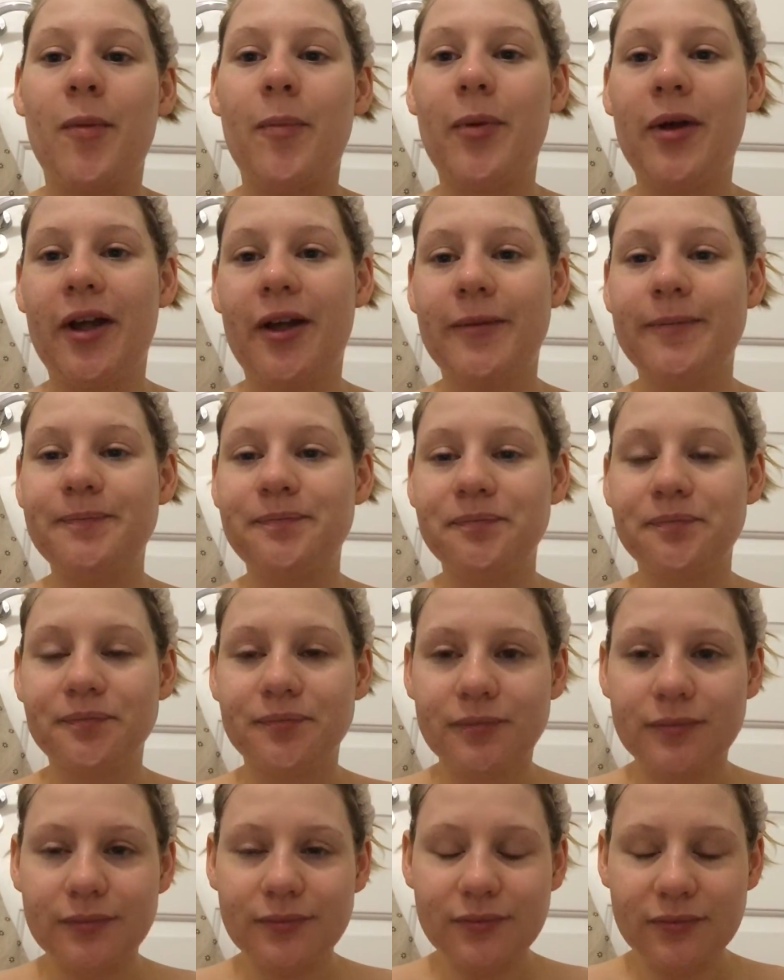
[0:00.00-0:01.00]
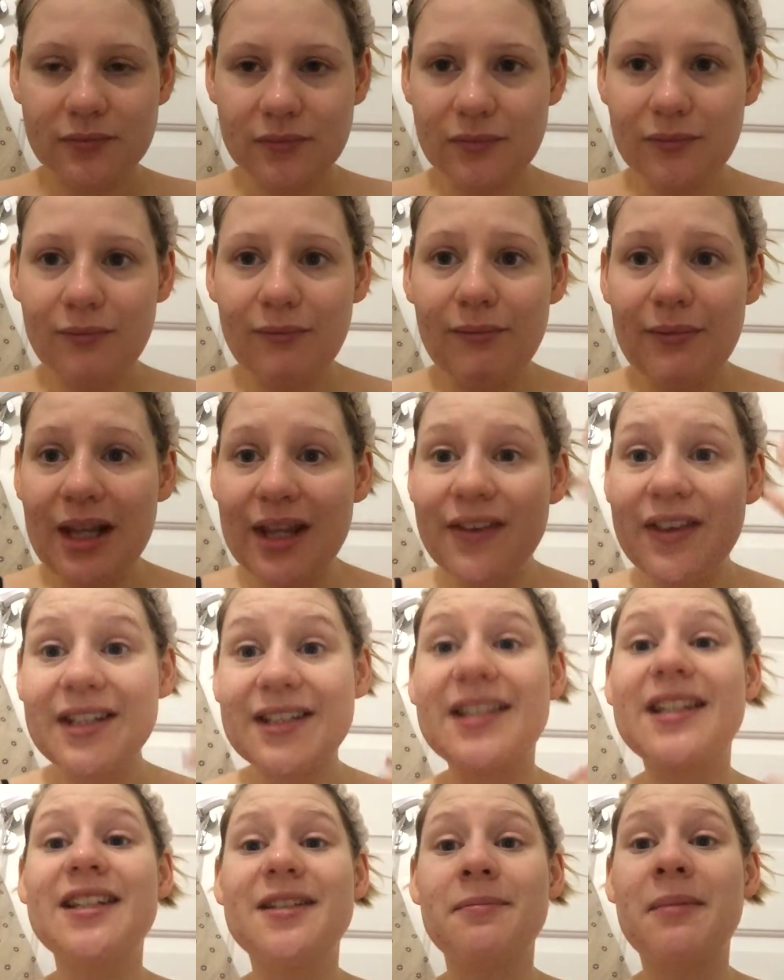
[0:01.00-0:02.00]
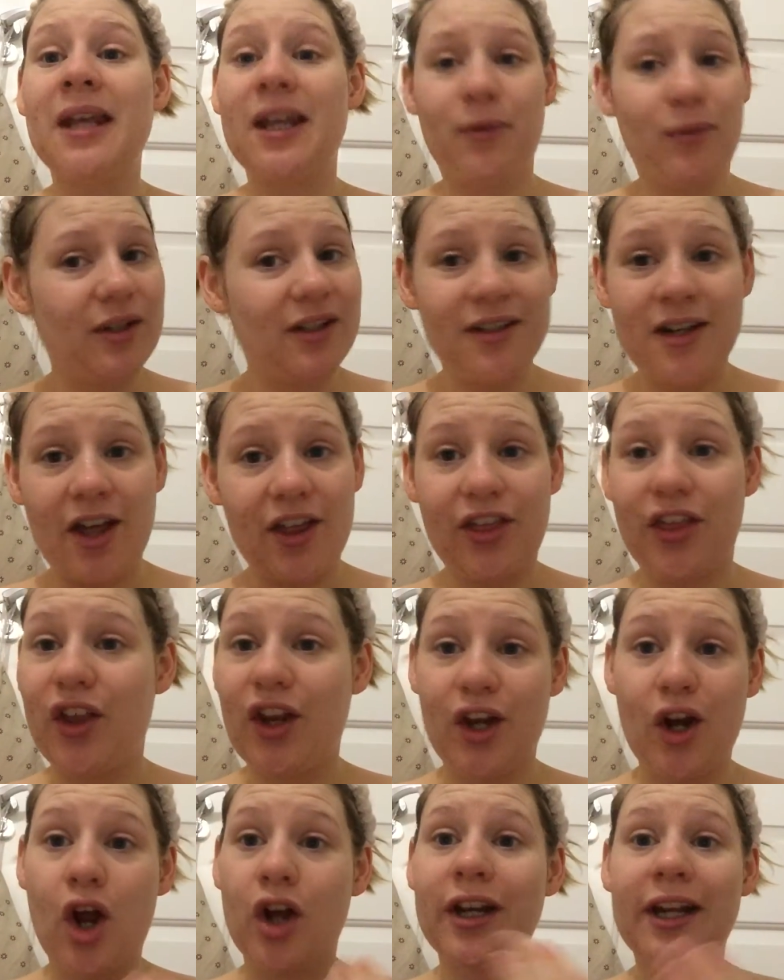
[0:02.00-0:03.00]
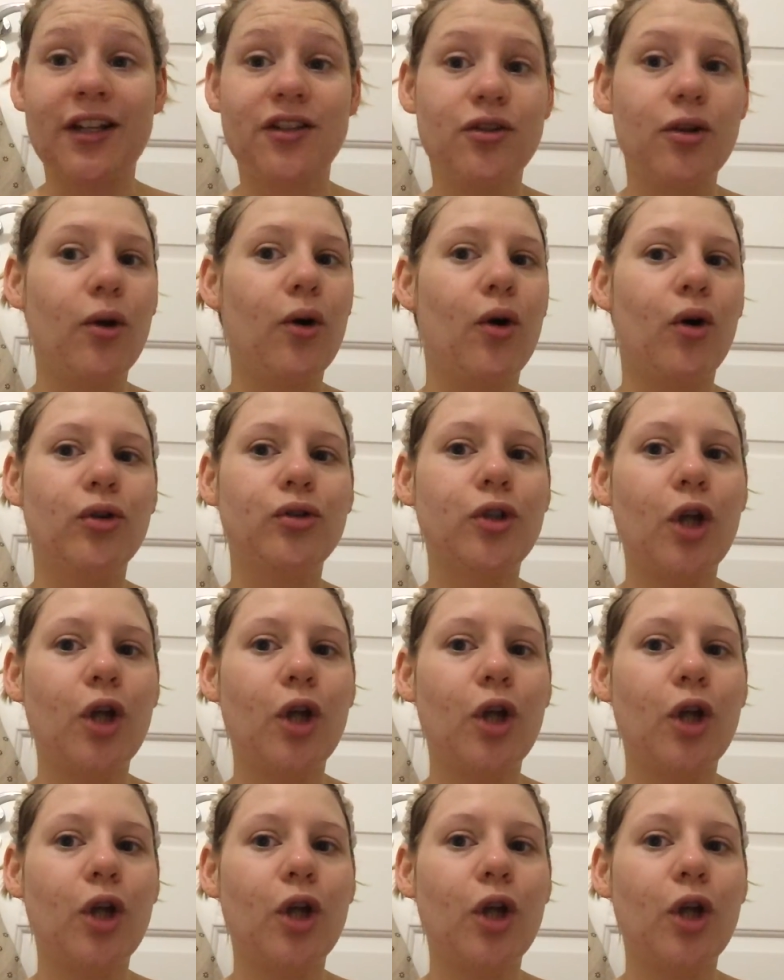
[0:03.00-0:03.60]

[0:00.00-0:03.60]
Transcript: But this is me with nothing on at all,